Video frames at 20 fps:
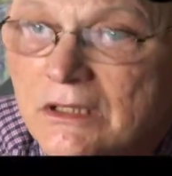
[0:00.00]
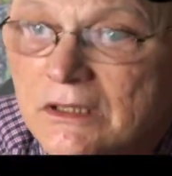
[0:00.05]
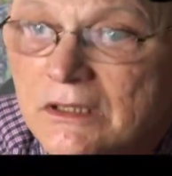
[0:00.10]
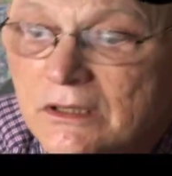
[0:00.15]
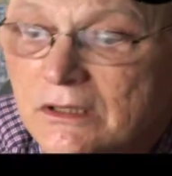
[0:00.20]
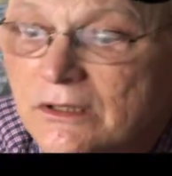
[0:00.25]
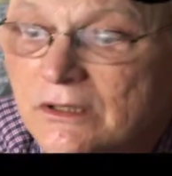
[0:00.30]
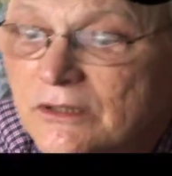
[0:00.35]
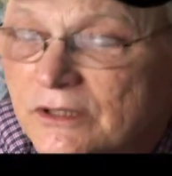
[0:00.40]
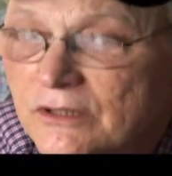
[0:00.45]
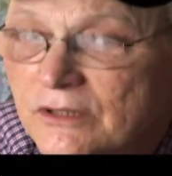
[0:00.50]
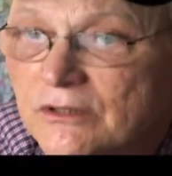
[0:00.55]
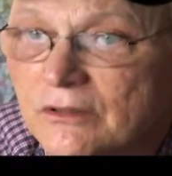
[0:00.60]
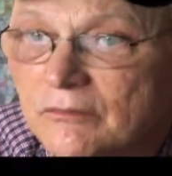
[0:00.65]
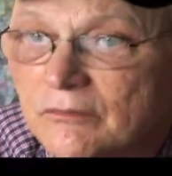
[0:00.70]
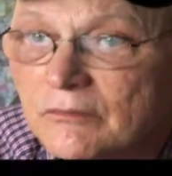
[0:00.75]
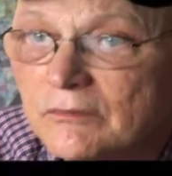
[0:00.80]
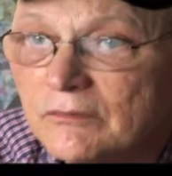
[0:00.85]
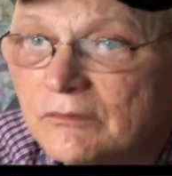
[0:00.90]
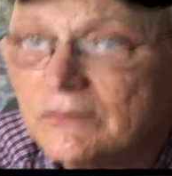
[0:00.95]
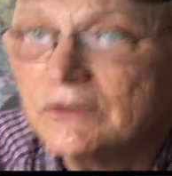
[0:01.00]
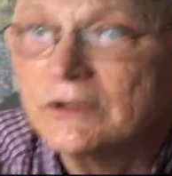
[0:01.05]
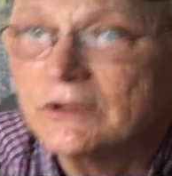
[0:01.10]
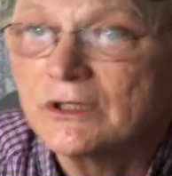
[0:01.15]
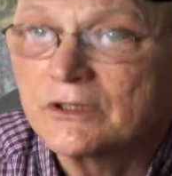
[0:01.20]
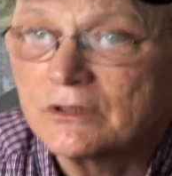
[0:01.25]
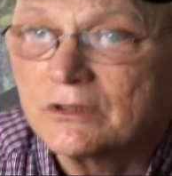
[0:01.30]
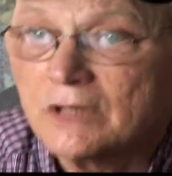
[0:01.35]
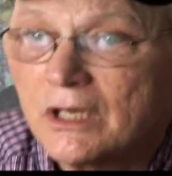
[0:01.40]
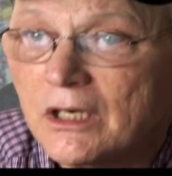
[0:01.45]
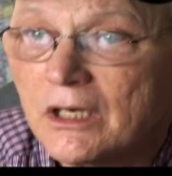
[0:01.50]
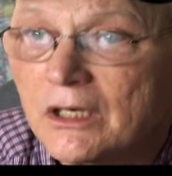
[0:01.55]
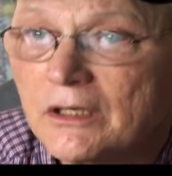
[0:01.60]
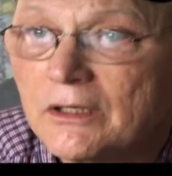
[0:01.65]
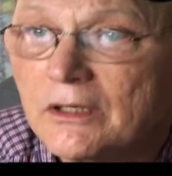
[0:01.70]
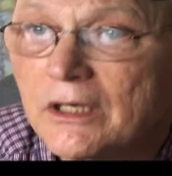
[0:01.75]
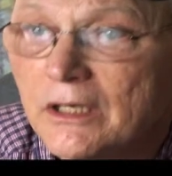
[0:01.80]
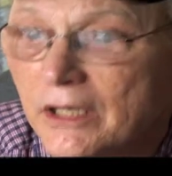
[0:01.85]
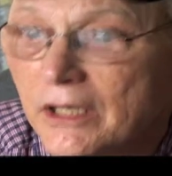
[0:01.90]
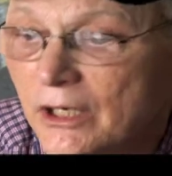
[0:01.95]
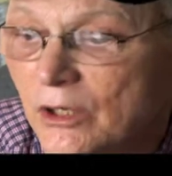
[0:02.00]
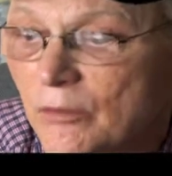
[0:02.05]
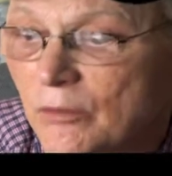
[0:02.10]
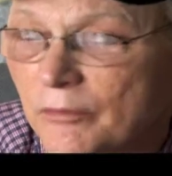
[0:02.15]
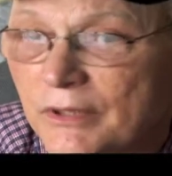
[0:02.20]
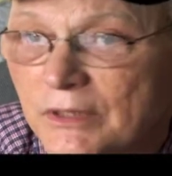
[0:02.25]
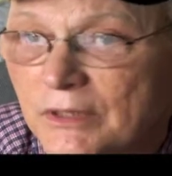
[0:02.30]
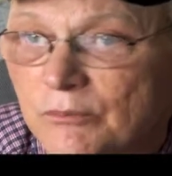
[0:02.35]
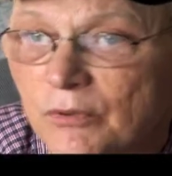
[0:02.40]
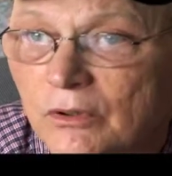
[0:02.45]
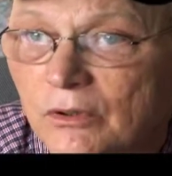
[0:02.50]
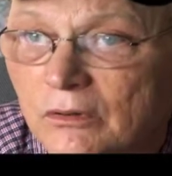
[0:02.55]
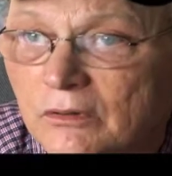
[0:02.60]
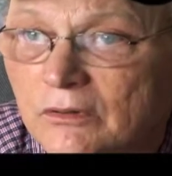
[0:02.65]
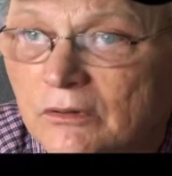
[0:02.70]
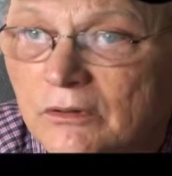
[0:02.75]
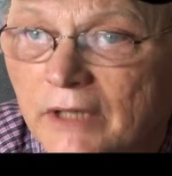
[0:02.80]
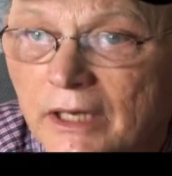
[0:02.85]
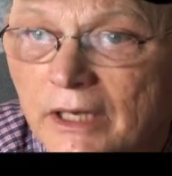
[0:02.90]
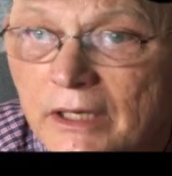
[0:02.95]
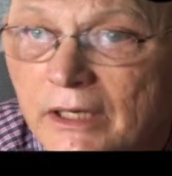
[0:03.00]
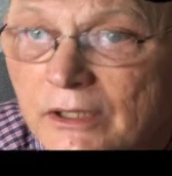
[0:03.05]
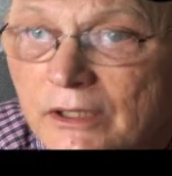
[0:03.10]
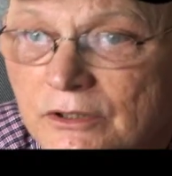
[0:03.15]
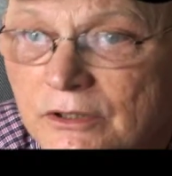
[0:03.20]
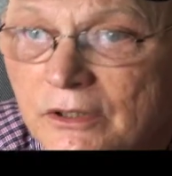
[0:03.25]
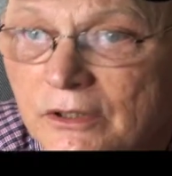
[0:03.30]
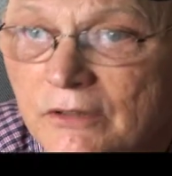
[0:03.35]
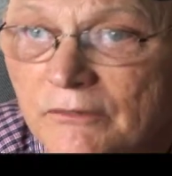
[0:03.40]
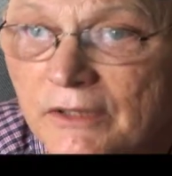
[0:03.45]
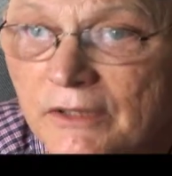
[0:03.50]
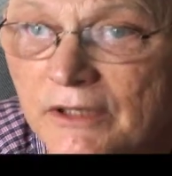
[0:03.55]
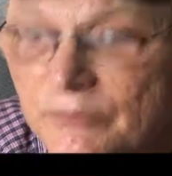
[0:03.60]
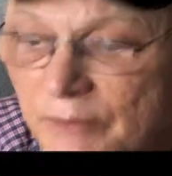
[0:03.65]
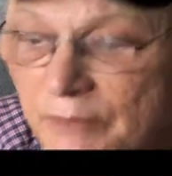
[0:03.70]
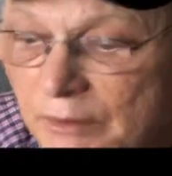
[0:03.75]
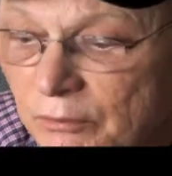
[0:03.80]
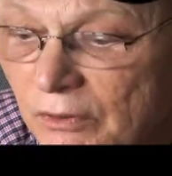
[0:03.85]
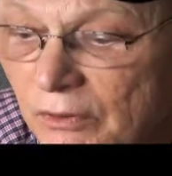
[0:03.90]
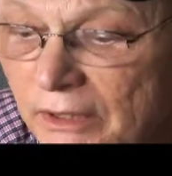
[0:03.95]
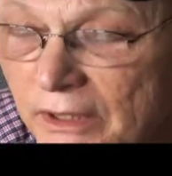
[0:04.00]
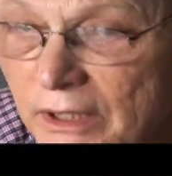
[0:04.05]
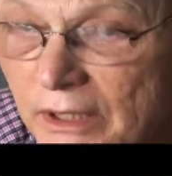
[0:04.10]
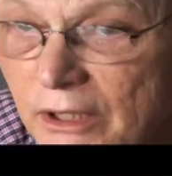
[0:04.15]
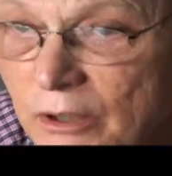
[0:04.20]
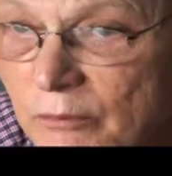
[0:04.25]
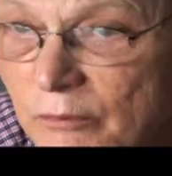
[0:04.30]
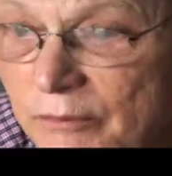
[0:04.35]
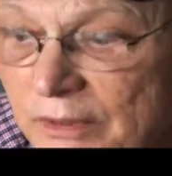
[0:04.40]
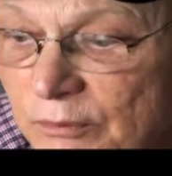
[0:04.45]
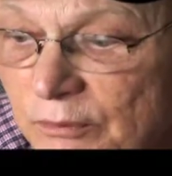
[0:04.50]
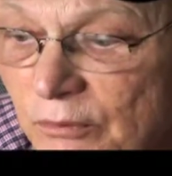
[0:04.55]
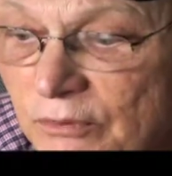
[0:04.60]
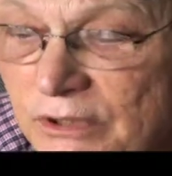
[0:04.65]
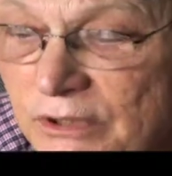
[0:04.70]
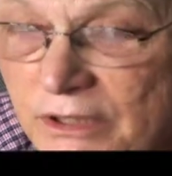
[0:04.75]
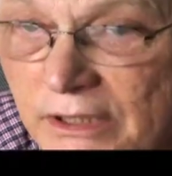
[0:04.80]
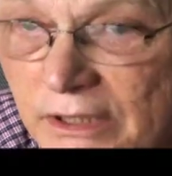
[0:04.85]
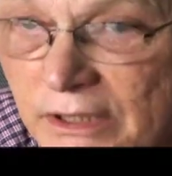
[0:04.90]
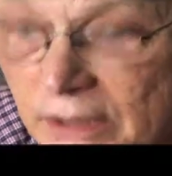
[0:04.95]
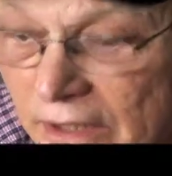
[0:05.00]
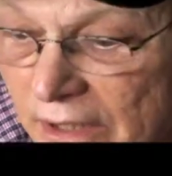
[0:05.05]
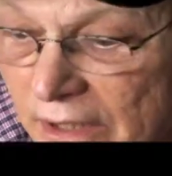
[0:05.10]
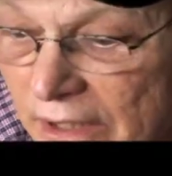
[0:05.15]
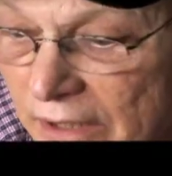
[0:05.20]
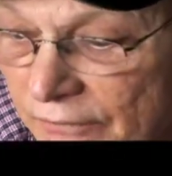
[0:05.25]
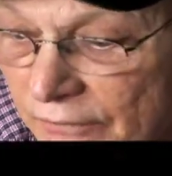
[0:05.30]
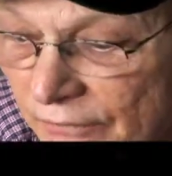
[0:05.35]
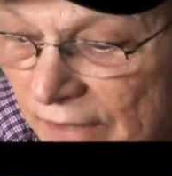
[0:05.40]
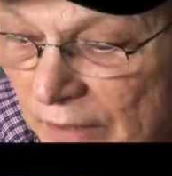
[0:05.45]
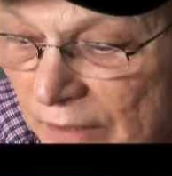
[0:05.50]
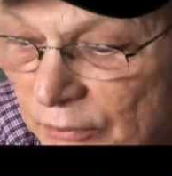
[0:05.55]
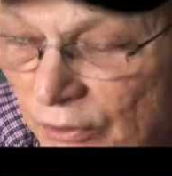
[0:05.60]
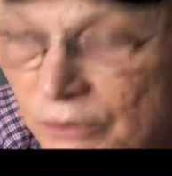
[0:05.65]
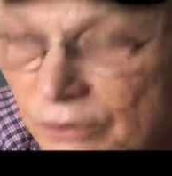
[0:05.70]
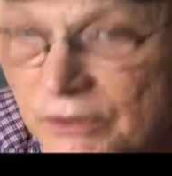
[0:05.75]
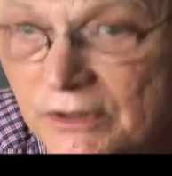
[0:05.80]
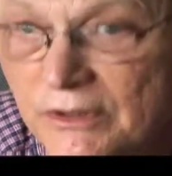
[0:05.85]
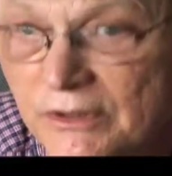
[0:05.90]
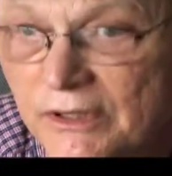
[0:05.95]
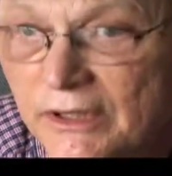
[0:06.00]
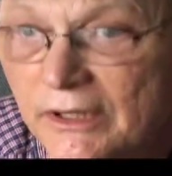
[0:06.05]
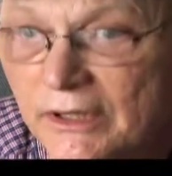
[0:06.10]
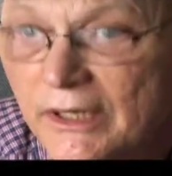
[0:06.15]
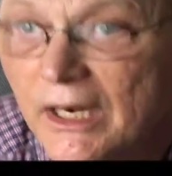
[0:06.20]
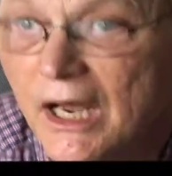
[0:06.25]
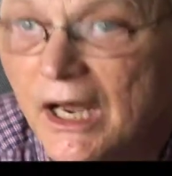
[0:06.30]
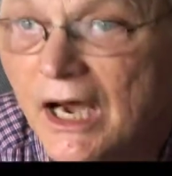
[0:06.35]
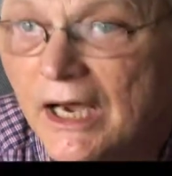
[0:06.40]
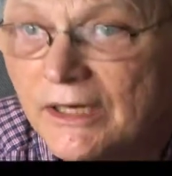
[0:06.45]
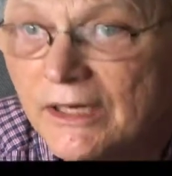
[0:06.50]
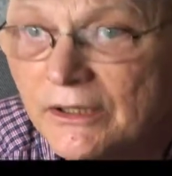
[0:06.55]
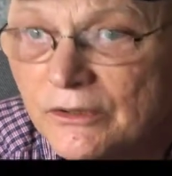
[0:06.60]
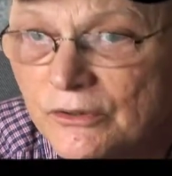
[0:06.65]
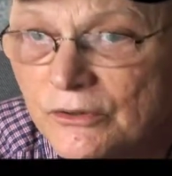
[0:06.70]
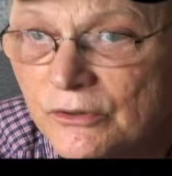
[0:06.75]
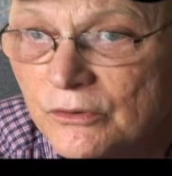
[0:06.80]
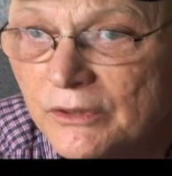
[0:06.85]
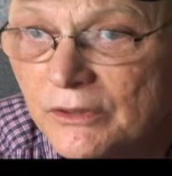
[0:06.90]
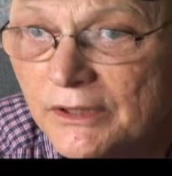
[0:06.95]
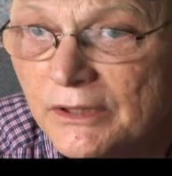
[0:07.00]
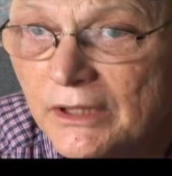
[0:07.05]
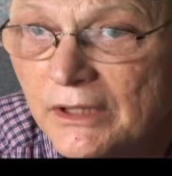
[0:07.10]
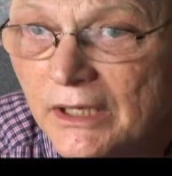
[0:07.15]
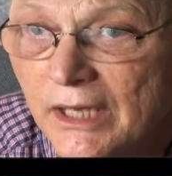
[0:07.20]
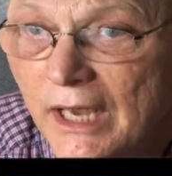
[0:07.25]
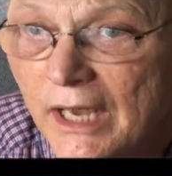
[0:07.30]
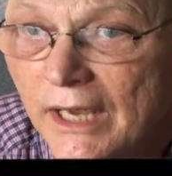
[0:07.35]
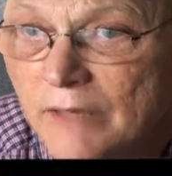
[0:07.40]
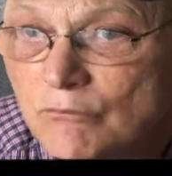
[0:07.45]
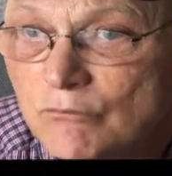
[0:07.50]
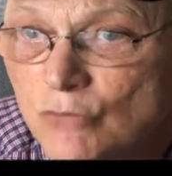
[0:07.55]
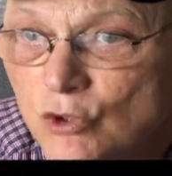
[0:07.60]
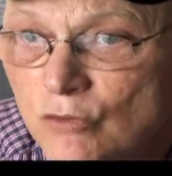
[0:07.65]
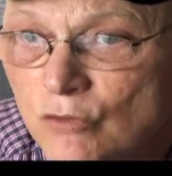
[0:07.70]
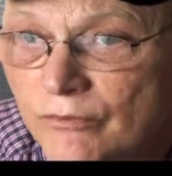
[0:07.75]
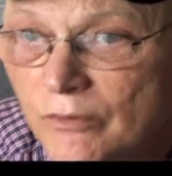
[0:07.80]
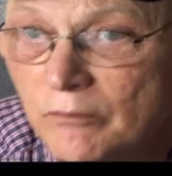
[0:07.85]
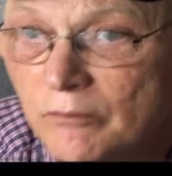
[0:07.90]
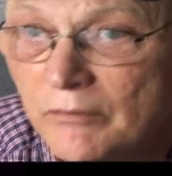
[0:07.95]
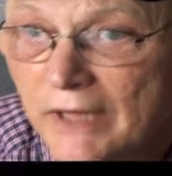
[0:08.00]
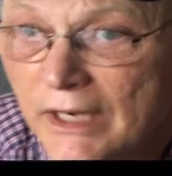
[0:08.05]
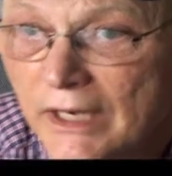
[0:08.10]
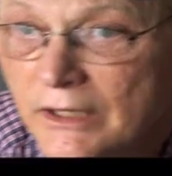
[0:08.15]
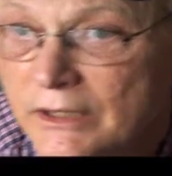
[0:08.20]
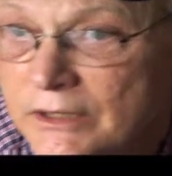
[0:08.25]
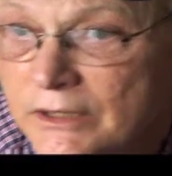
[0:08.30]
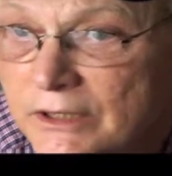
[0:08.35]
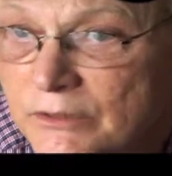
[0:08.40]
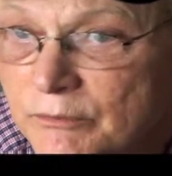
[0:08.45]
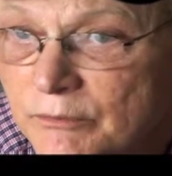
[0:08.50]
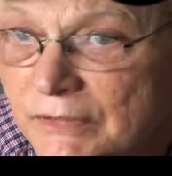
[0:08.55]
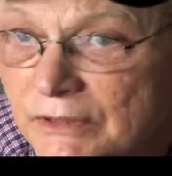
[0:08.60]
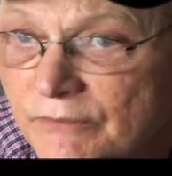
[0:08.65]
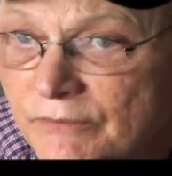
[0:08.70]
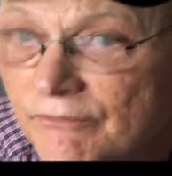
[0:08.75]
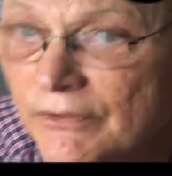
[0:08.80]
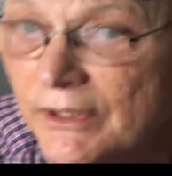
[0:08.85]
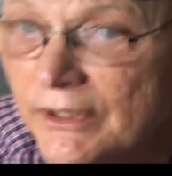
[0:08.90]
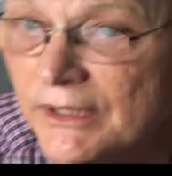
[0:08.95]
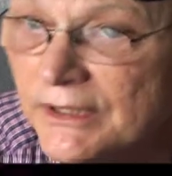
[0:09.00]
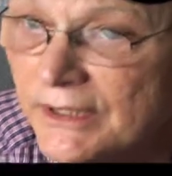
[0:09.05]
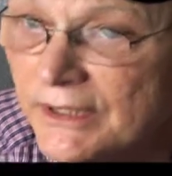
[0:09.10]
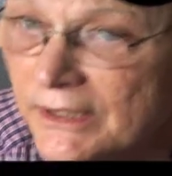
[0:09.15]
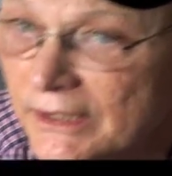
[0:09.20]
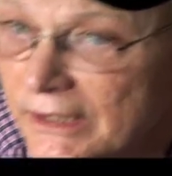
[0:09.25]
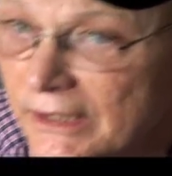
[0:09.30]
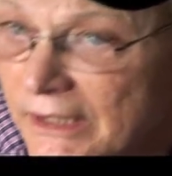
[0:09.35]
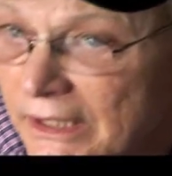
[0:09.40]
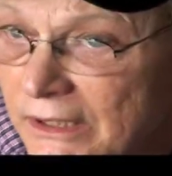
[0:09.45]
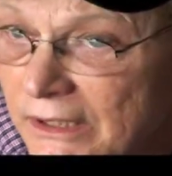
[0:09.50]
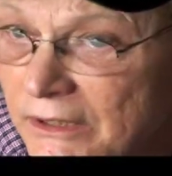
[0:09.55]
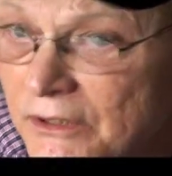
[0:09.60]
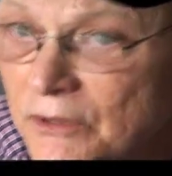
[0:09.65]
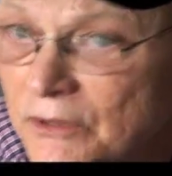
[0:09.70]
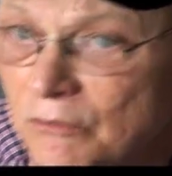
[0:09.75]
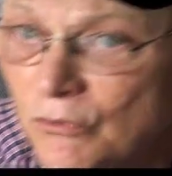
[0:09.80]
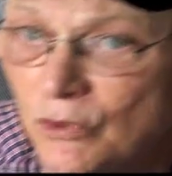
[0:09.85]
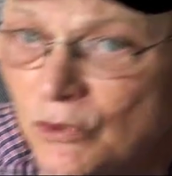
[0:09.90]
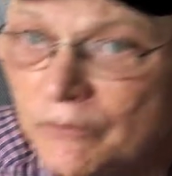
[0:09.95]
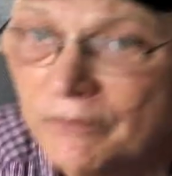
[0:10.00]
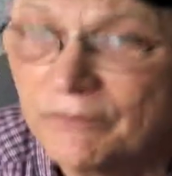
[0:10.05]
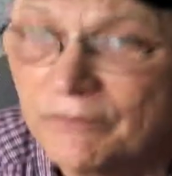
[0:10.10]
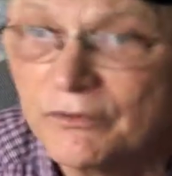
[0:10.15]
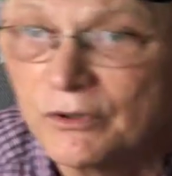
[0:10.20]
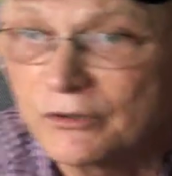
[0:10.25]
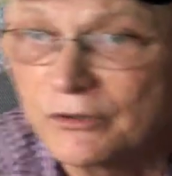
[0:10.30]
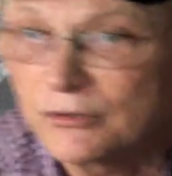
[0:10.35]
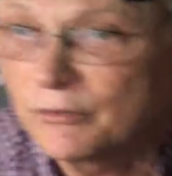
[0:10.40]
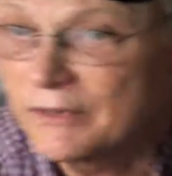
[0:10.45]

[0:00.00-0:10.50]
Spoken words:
the system does not help people and incentivize people and help people see, if that person did it, I can do it, and move them, and just be very dedicated to moving folks.